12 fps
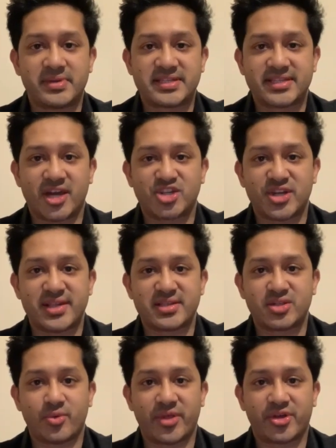
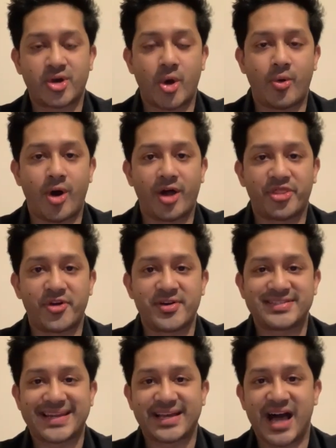discussions with
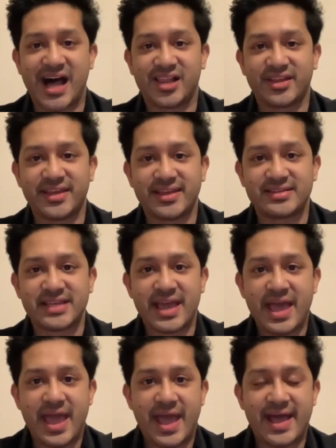co-authors and colleagues,
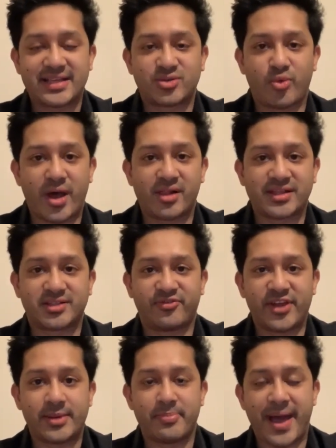as well as
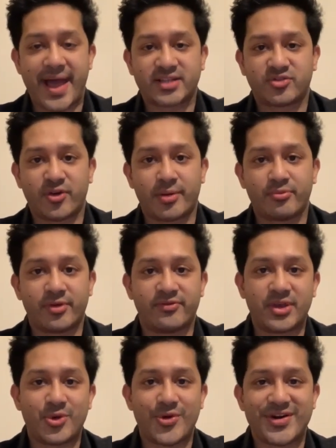feedbacks from
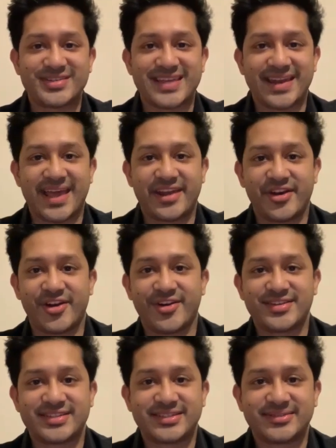reviewers and
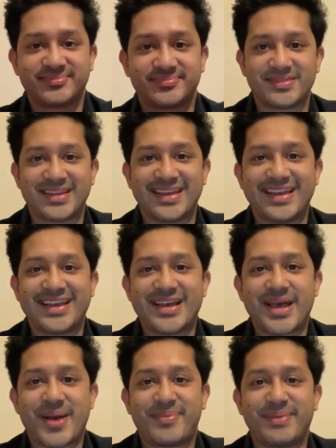editors.
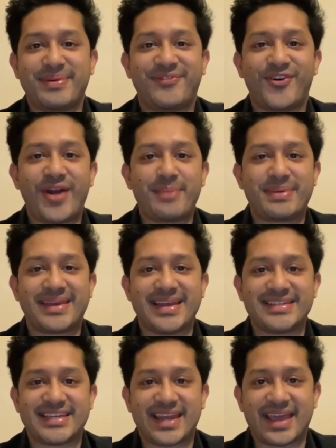But before I
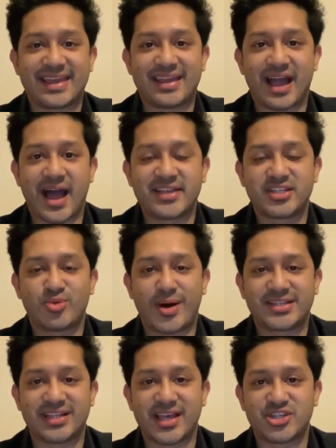begin today, I just
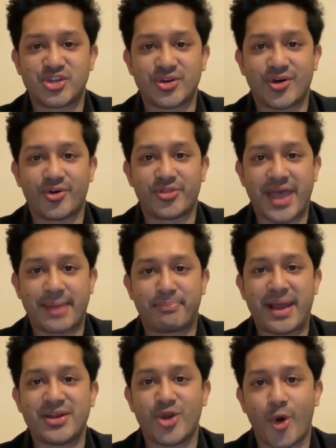want to let you know that
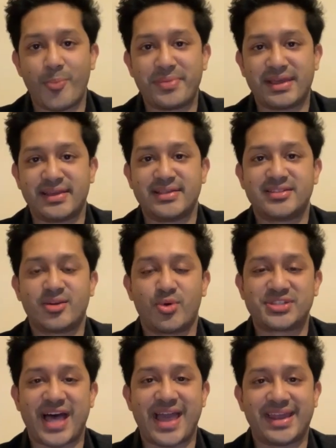by no means
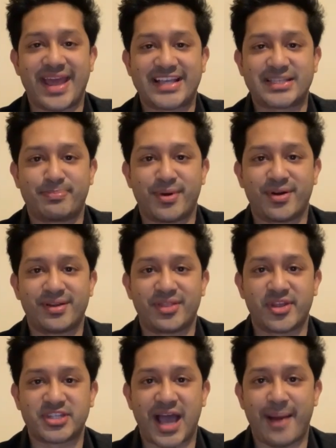was I an expert
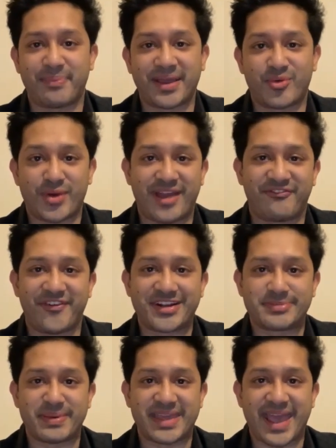in the topic when I
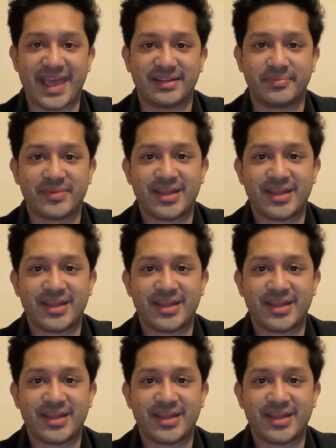first began.